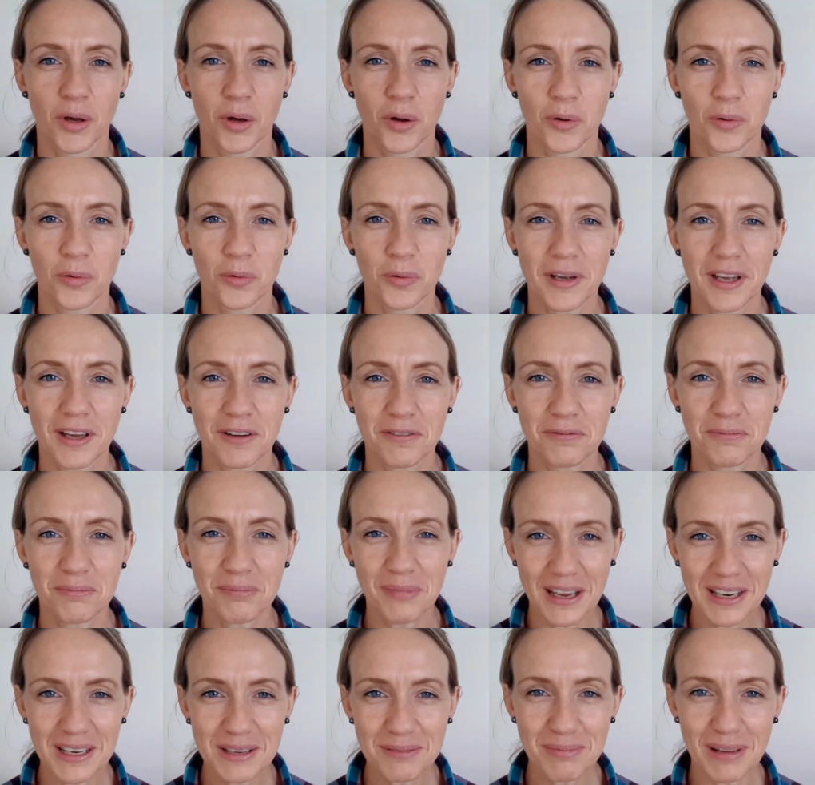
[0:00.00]
We have
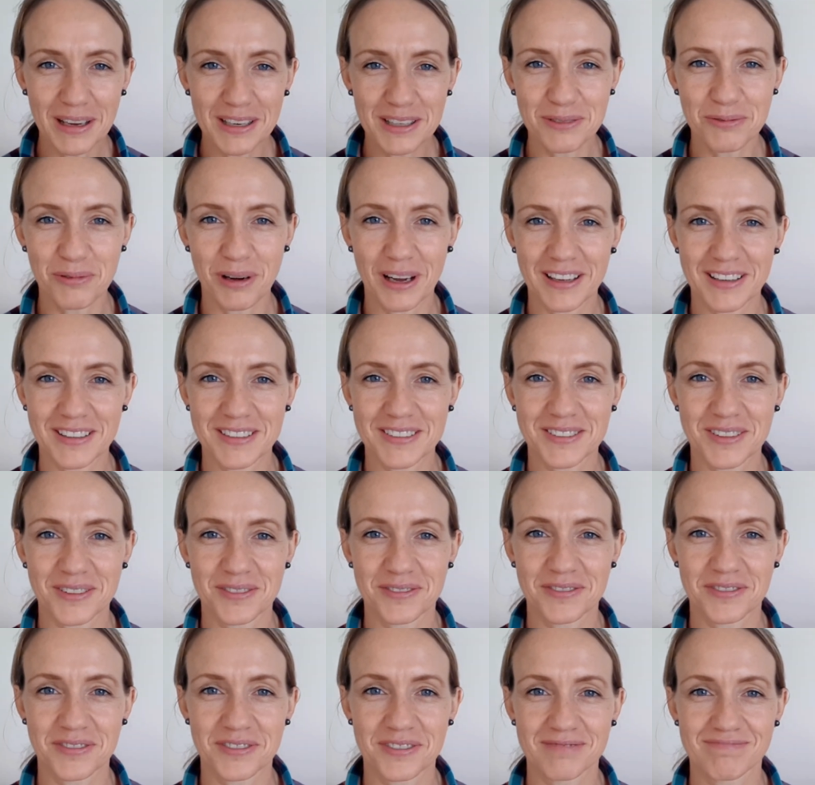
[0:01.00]
many, many ways
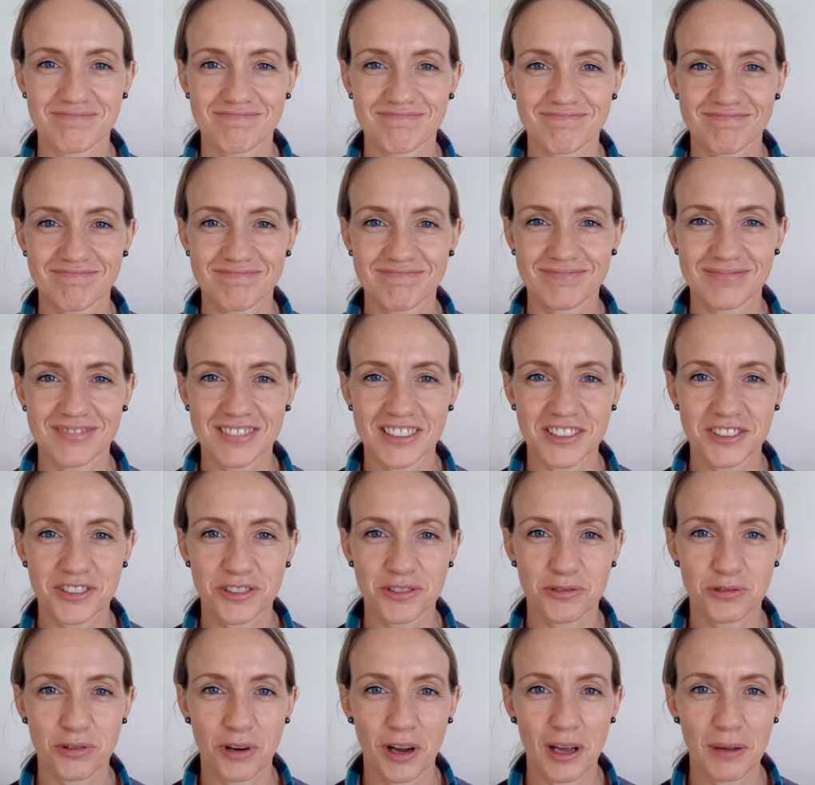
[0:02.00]
of
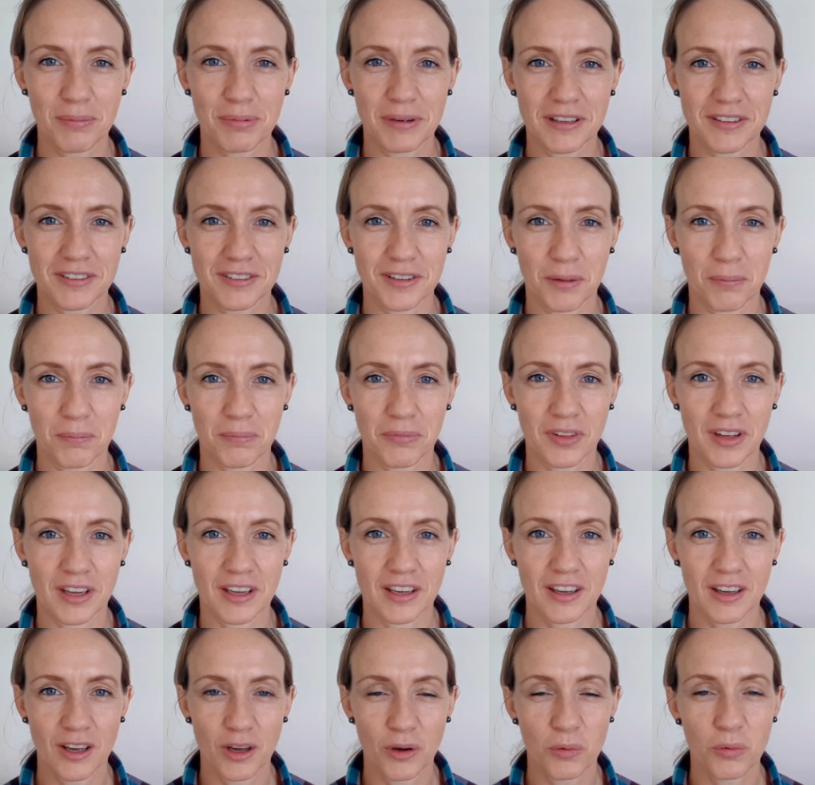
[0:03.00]
describing something
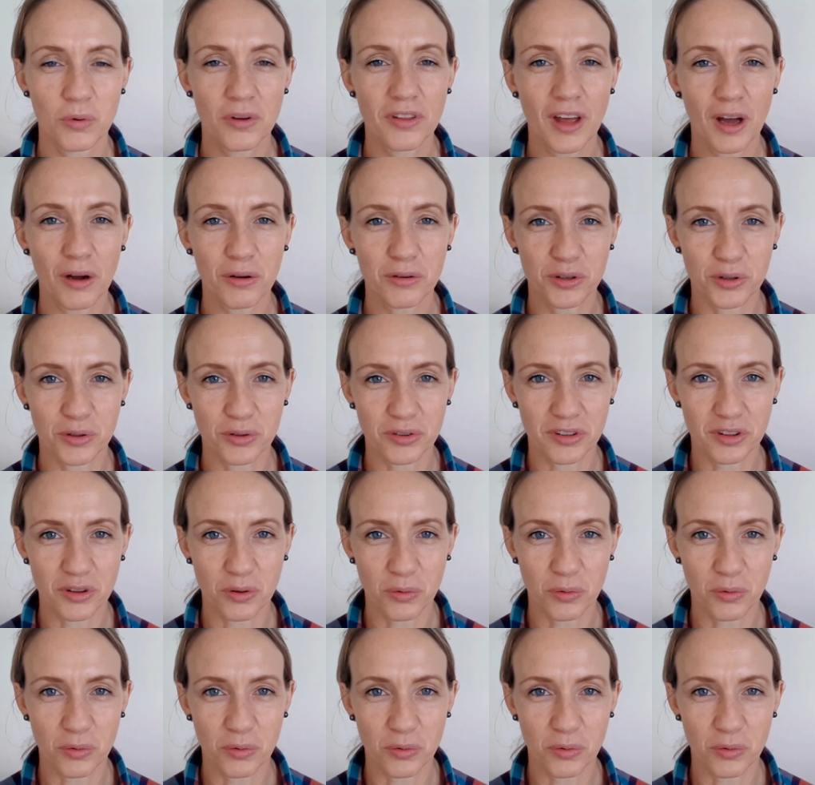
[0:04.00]
without using the